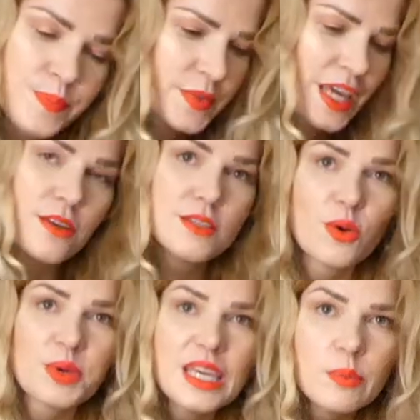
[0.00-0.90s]
Yeah, so
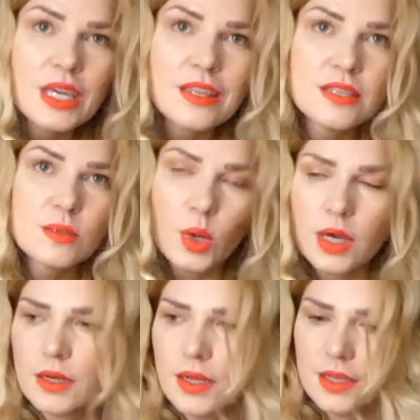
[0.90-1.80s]
I'm keeping this
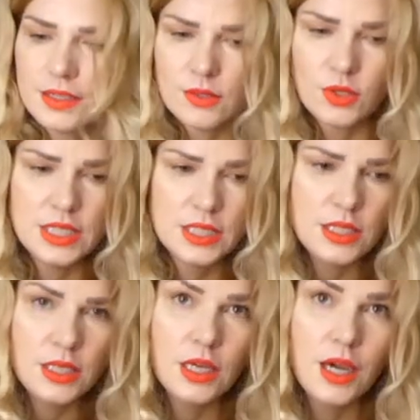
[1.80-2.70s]
one. So let's
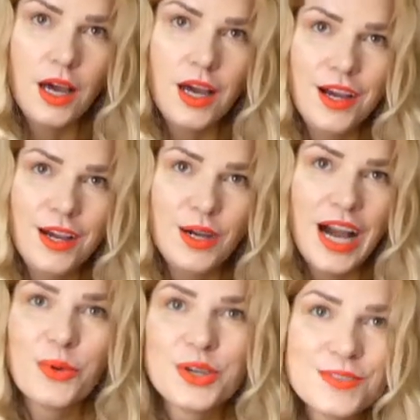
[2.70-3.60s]
see
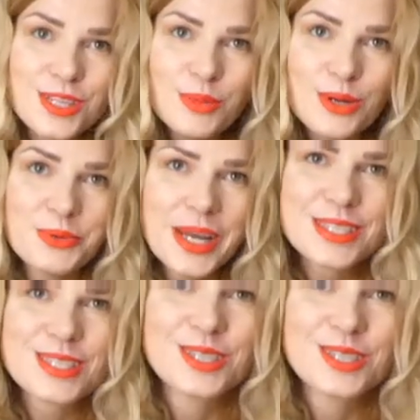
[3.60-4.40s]
how I feel about the rest.